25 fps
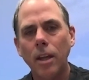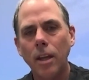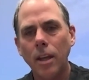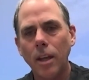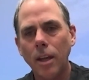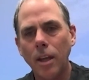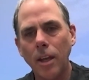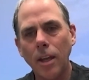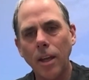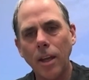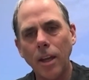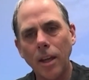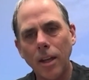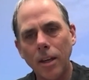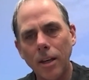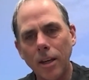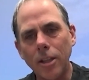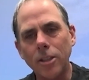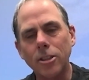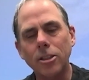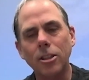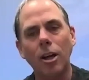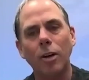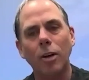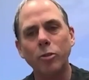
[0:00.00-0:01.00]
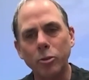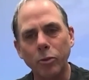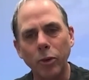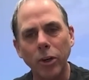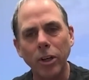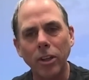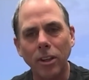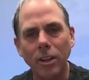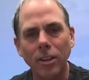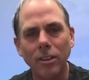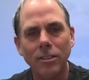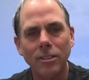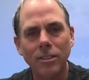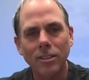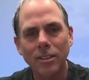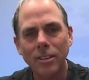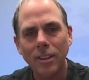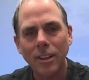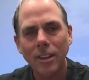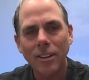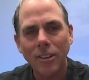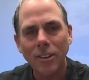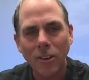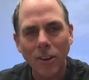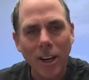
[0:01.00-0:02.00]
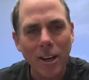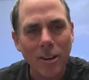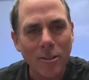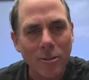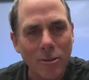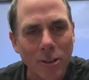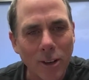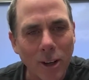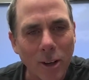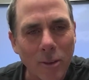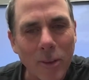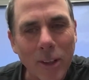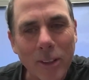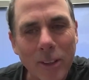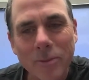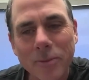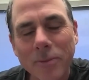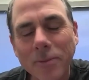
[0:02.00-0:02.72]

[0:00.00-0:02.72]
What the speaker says: and he stops breathing right in front of me.